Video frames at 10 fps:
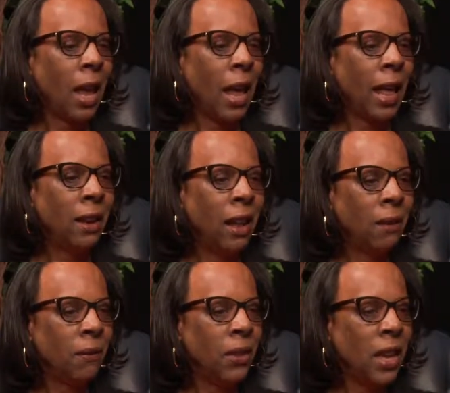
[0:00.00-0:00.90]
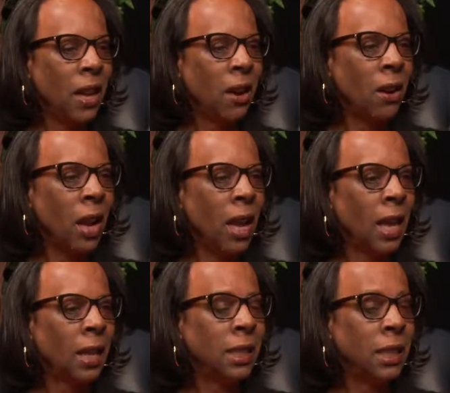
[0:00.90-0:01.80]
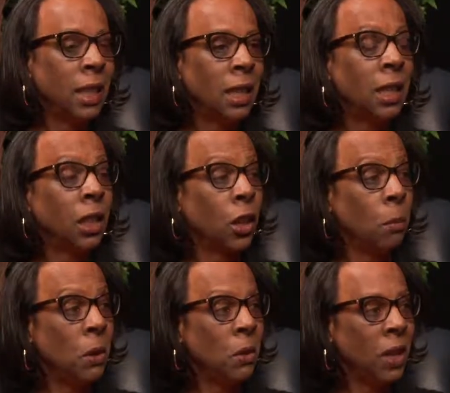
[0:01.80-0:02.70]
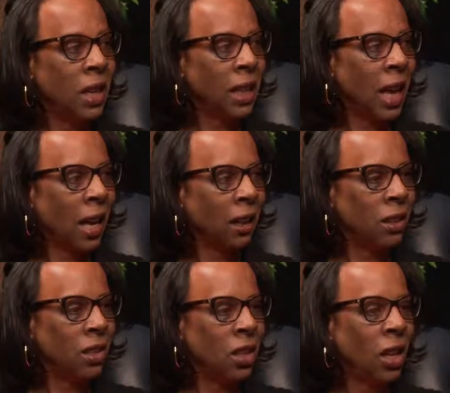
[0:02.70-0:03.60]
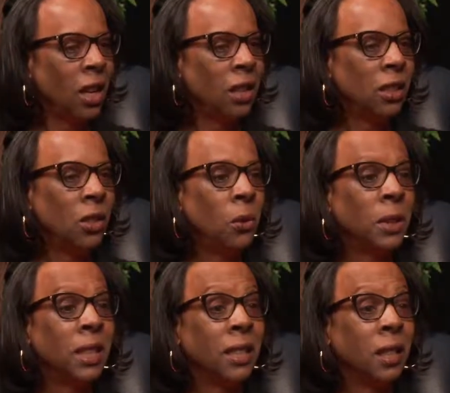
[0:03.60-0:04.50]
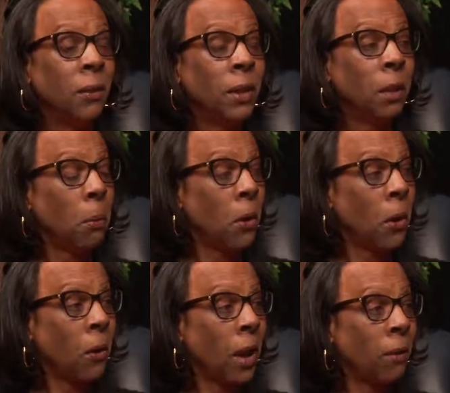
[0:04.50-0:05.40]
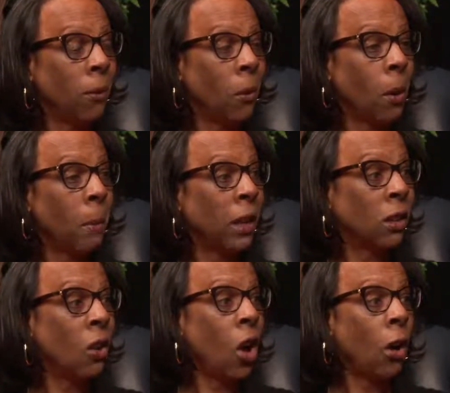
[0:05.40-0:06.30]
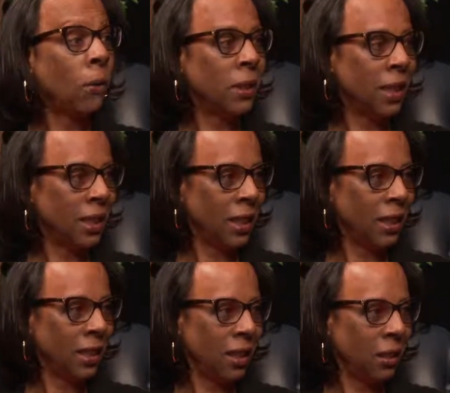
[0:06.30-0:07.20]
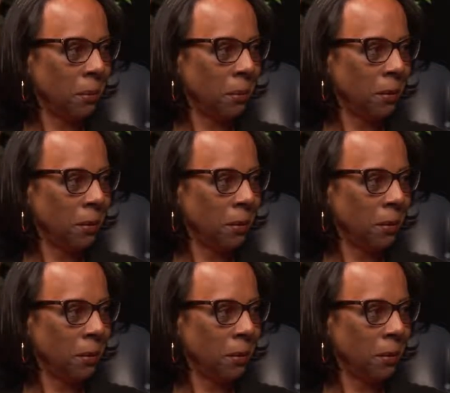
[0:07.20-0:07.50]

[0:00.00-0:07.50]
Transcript: I left there and attended a community college to do a certificate program for a medical office assistant.